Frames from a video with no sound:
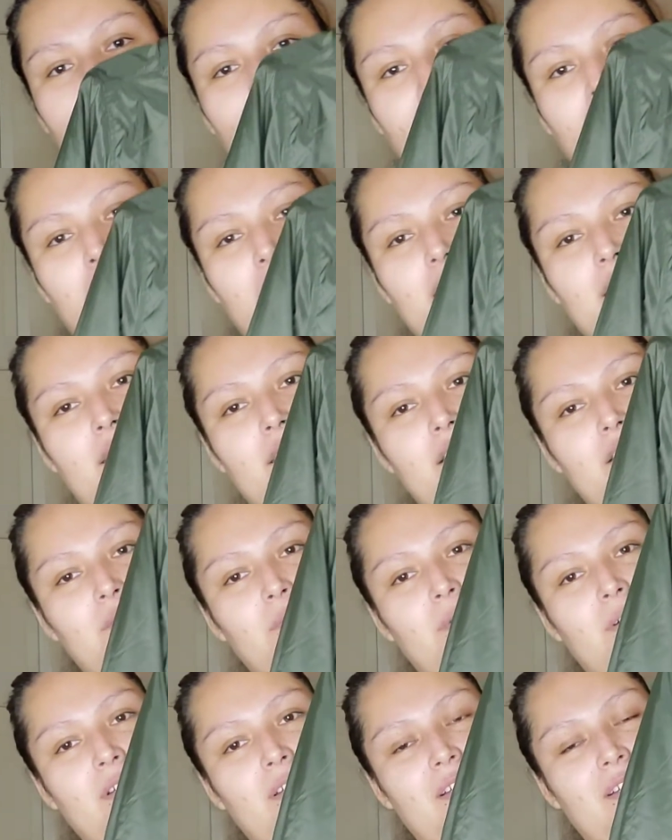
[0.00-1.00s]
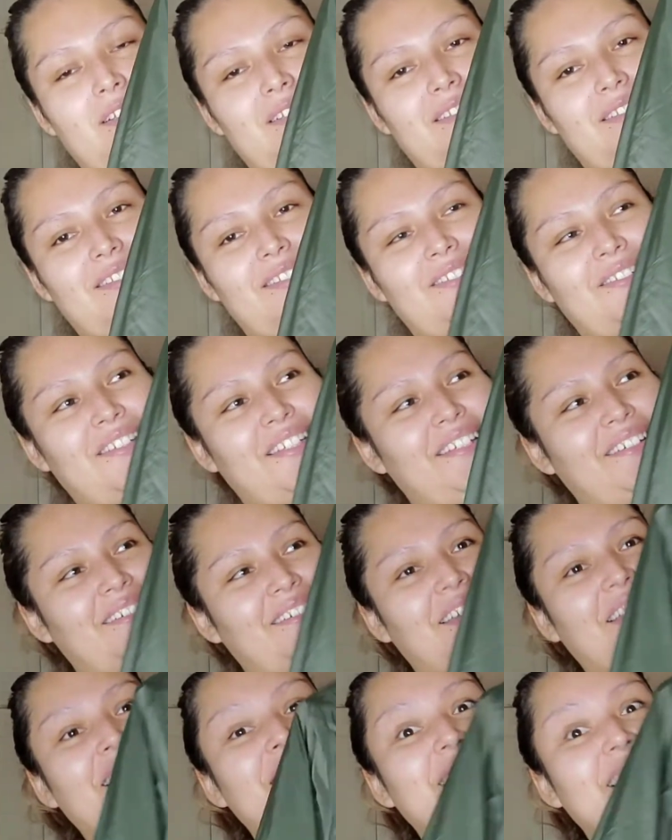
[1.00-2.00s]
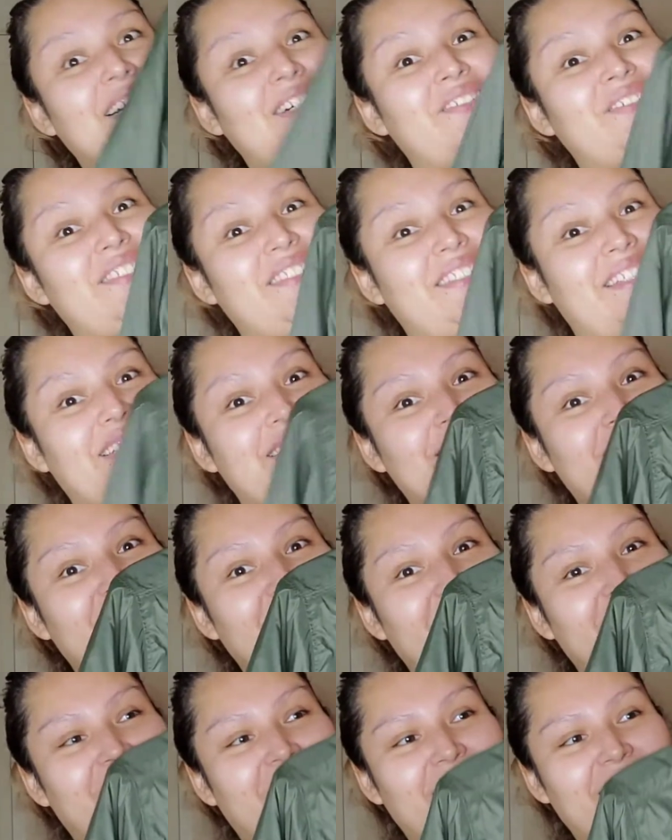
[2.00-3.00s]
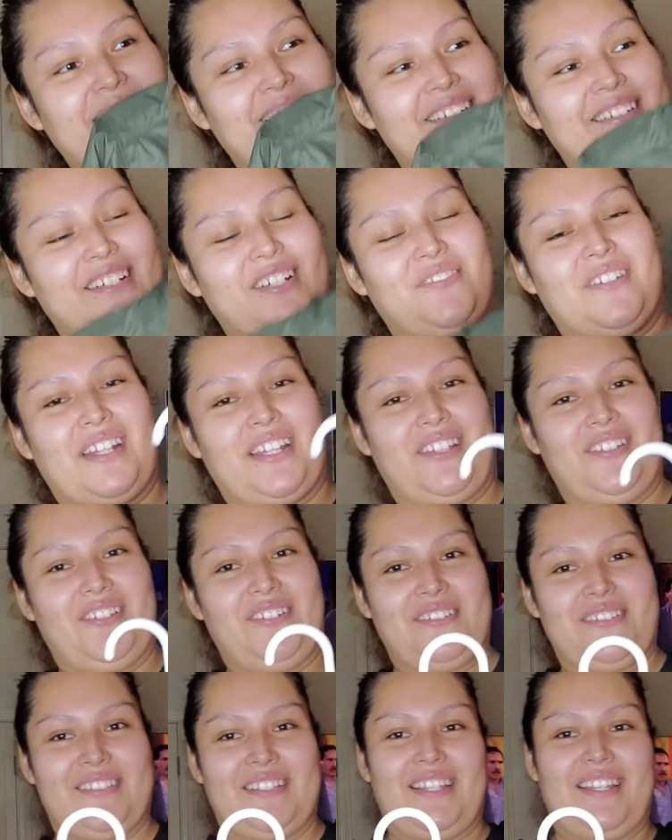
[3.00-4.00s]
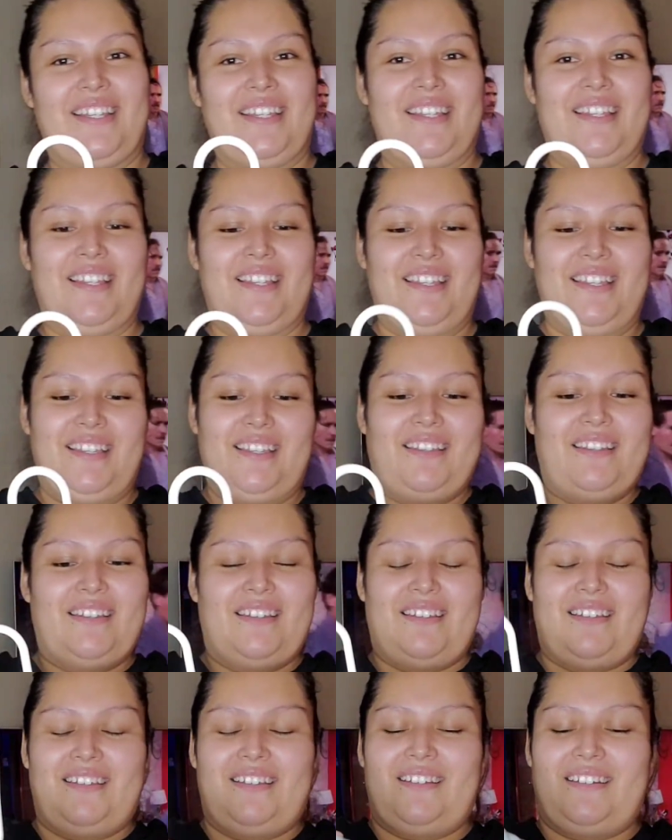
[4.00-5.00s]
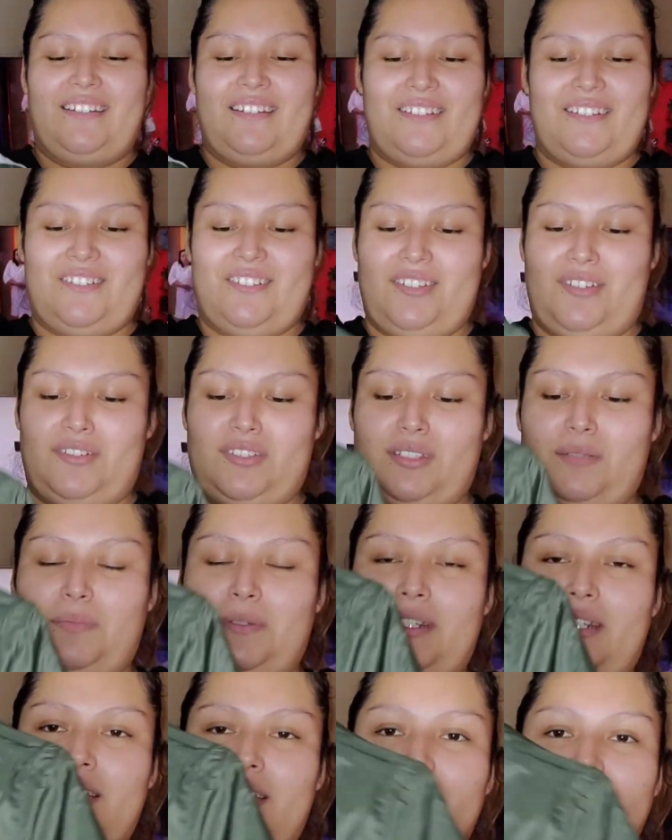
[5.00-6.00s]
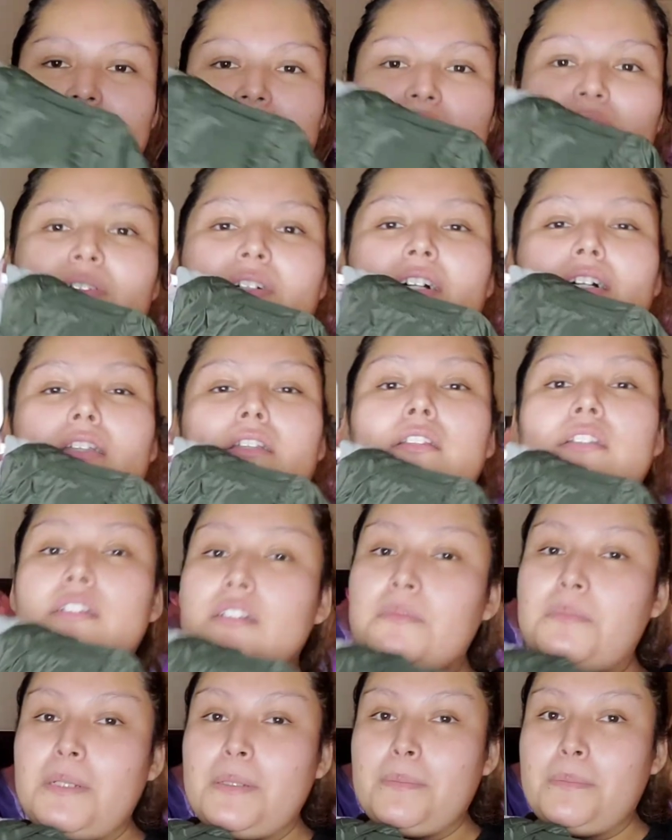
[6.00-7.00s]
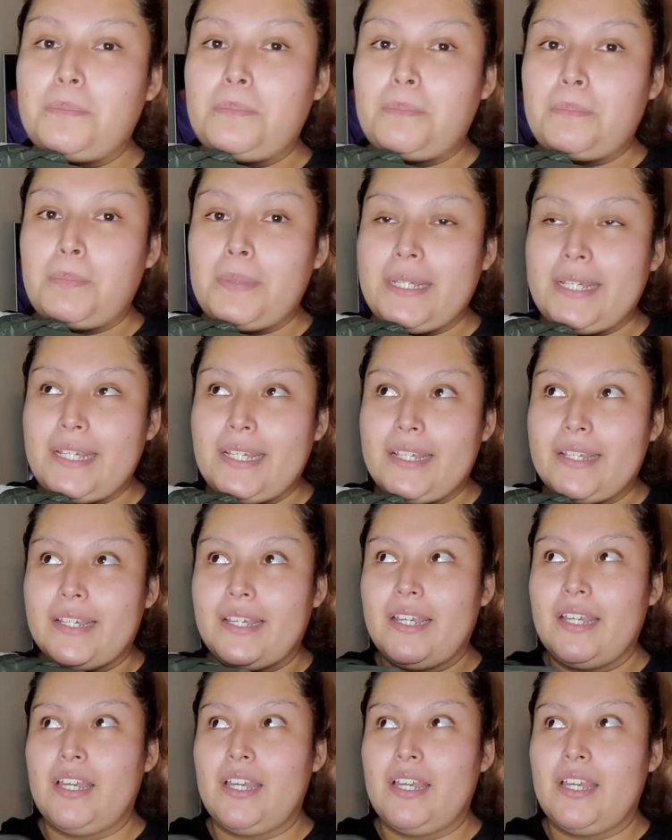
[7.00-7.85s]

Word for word: And this one is so cute. He loves this one right here. He already used it. And he just loves it. But it's still a little bit big.